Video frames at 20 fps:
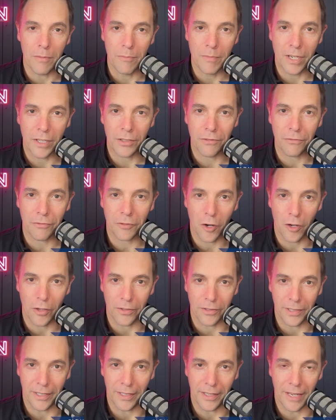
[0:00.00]
minutes of
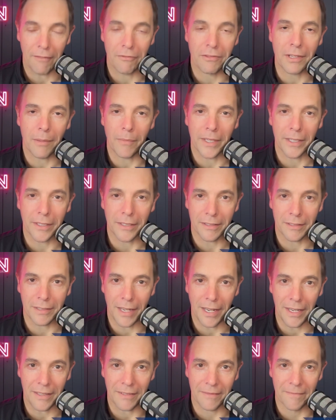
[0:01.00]
content, have something to
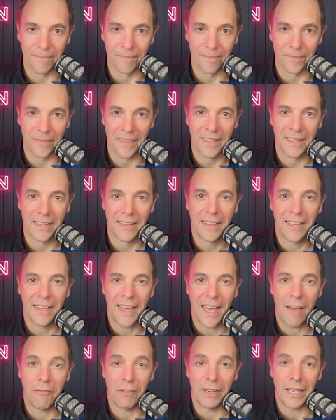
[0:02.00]
say,
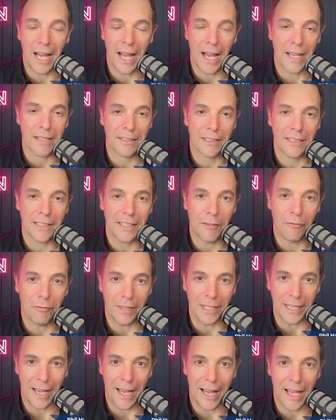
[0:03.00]
have an ask if
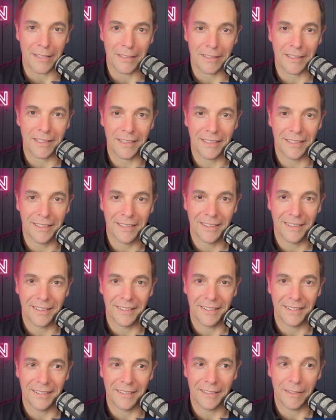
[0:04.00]

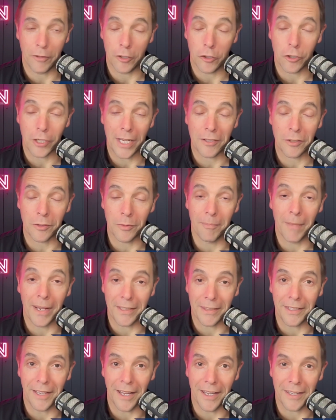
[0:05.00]
the chance to make
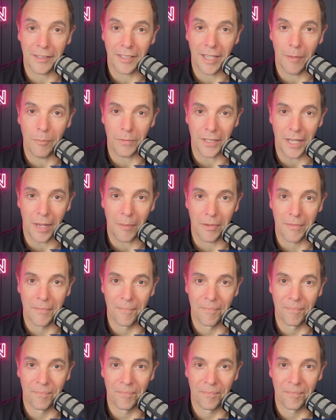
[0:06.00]
the ask comes up.
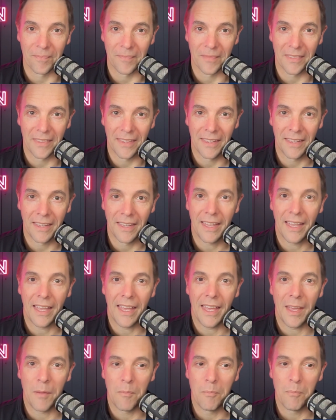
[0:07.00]

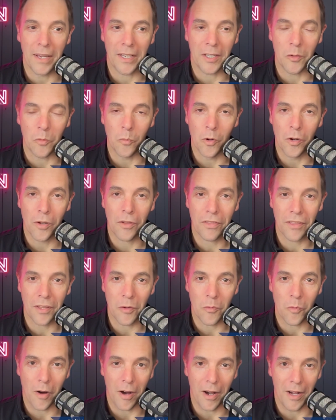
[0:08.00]
Make it worth their
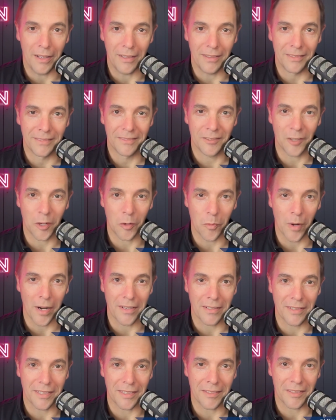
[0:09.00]
while, don't
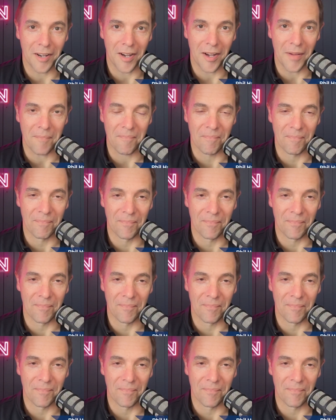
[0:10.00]
waste their time,